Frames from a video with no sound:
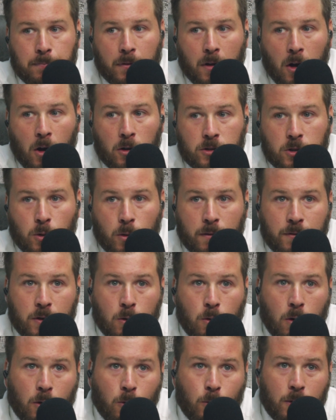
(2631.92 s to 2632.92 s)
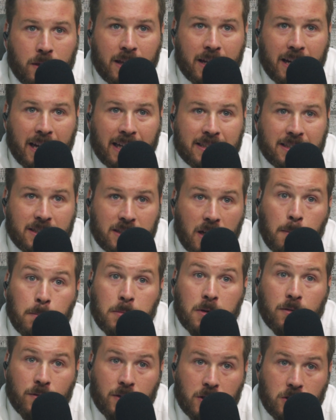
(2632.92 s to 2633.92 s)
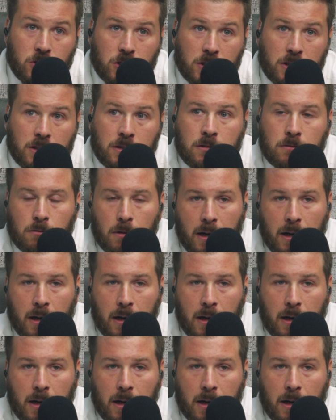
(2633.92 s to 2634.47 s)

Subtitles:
Also, if you are within a subdivision,